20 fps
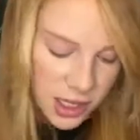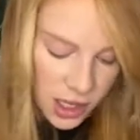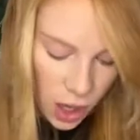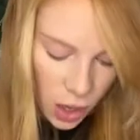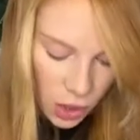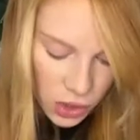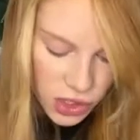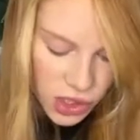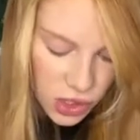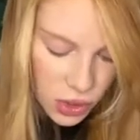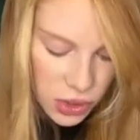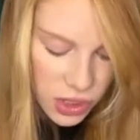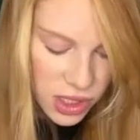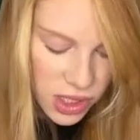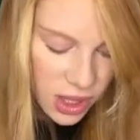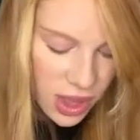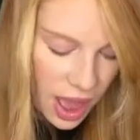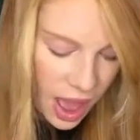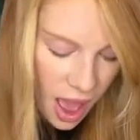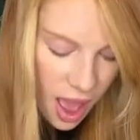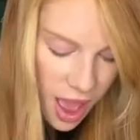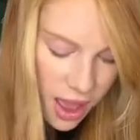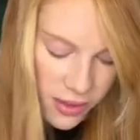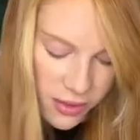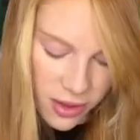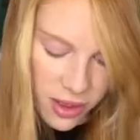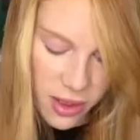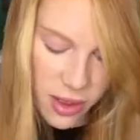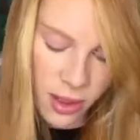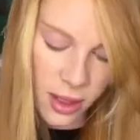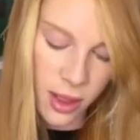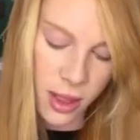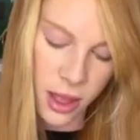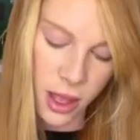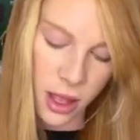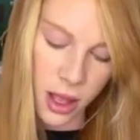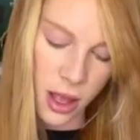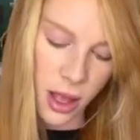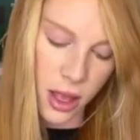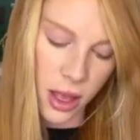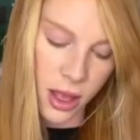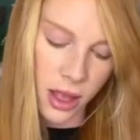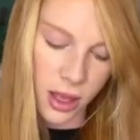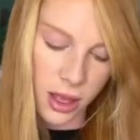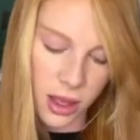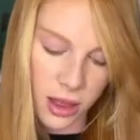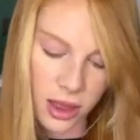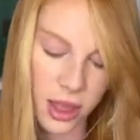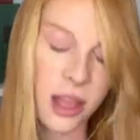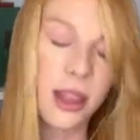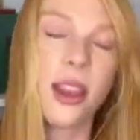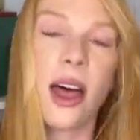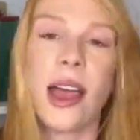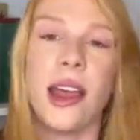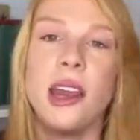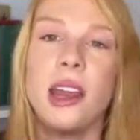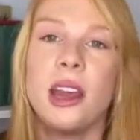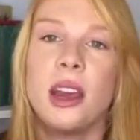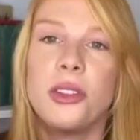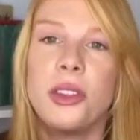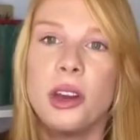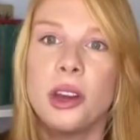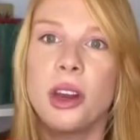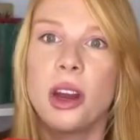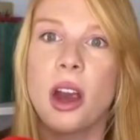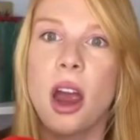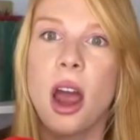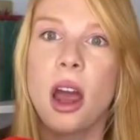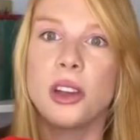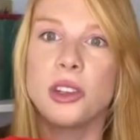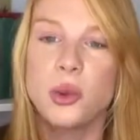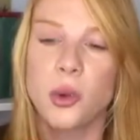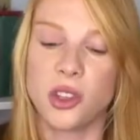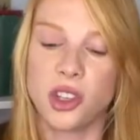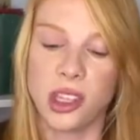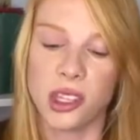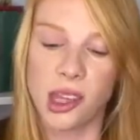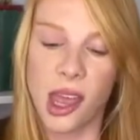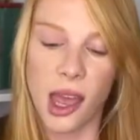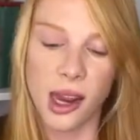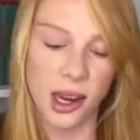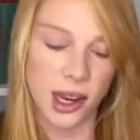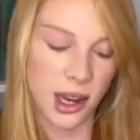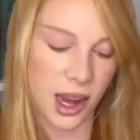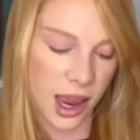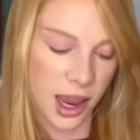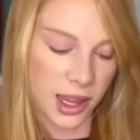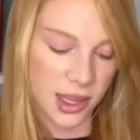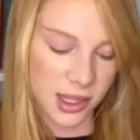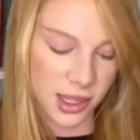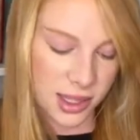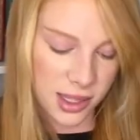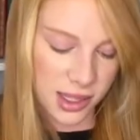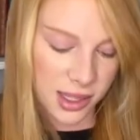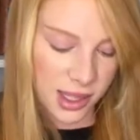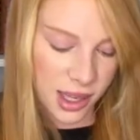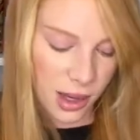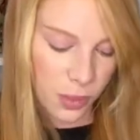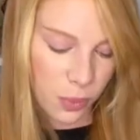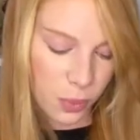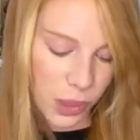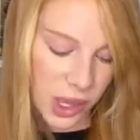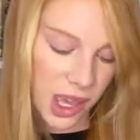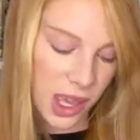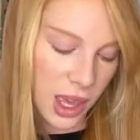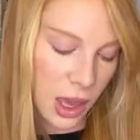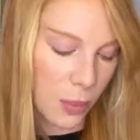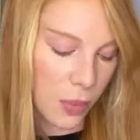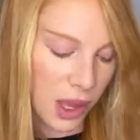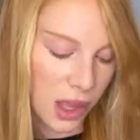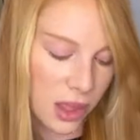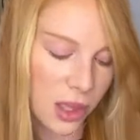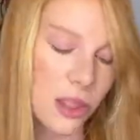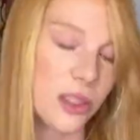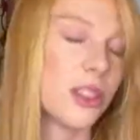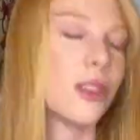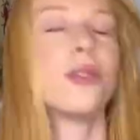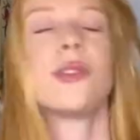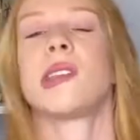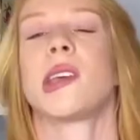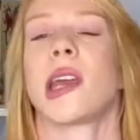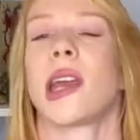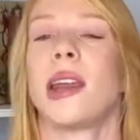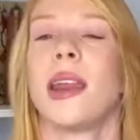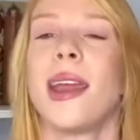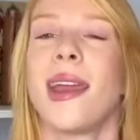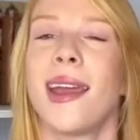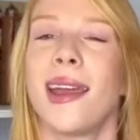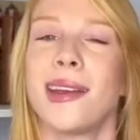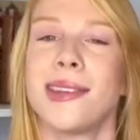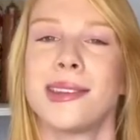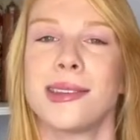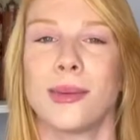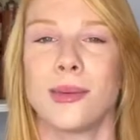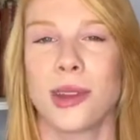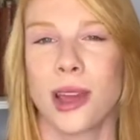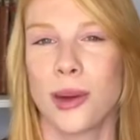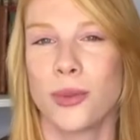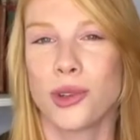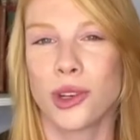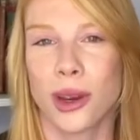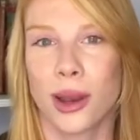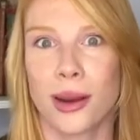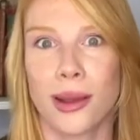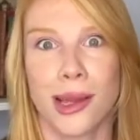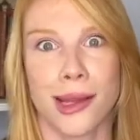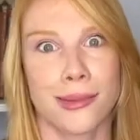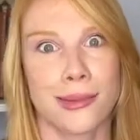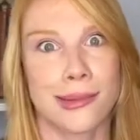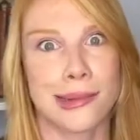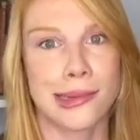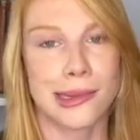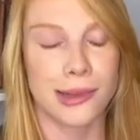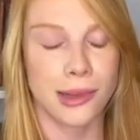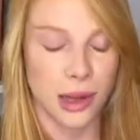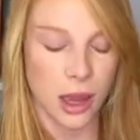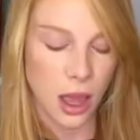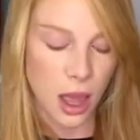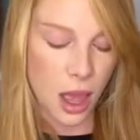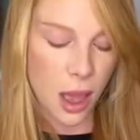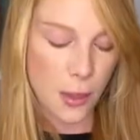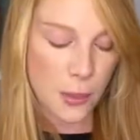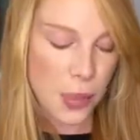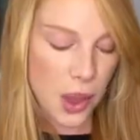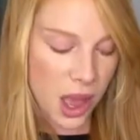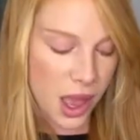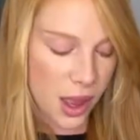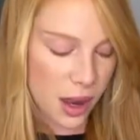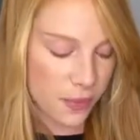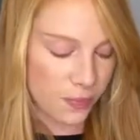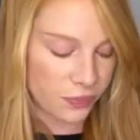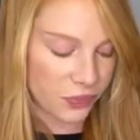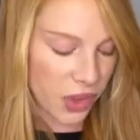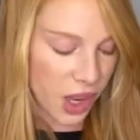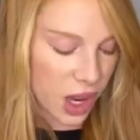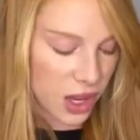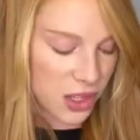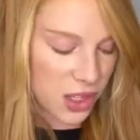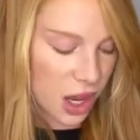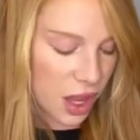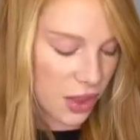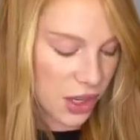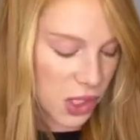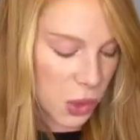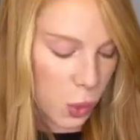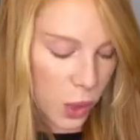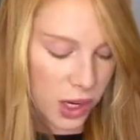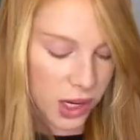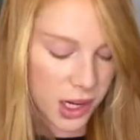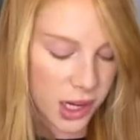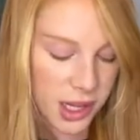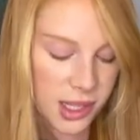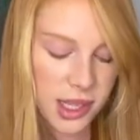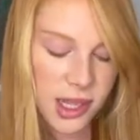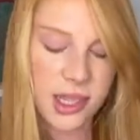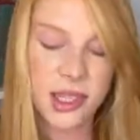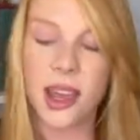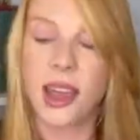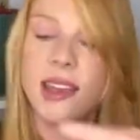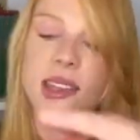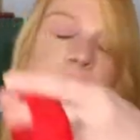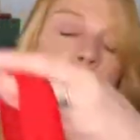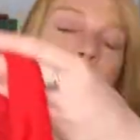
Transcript: also still have the lining on the crotch, which is kind of nice because it's like picking up bathing suits secondhand. Sometimes you're kind of like, but I saw this one. It is a size